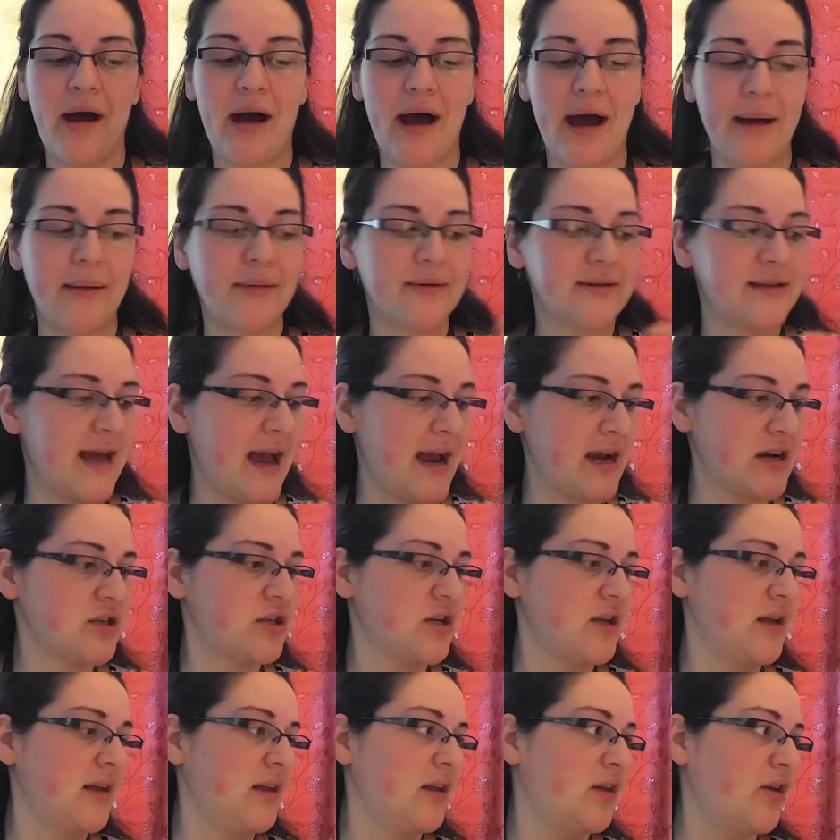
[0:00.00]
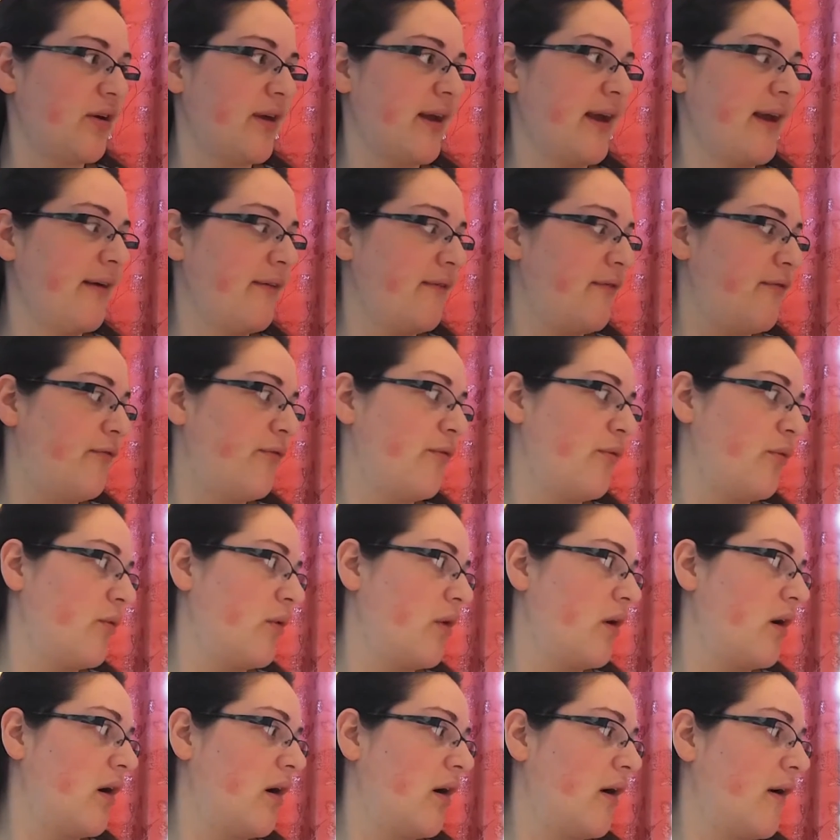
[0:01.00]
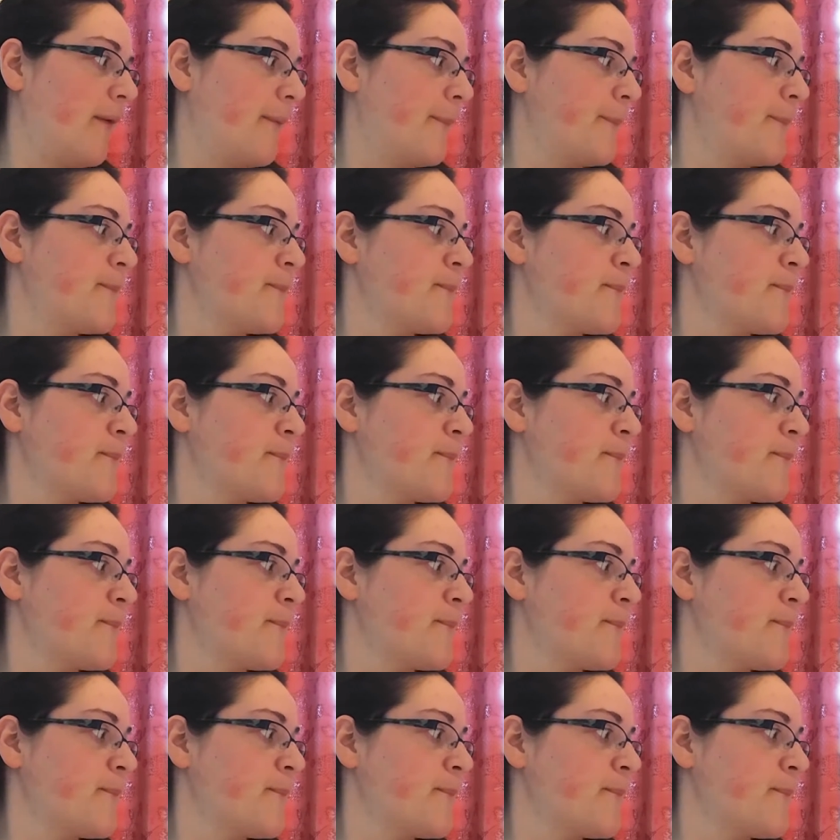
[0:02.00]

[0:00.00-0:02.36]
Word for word: I was actually looking for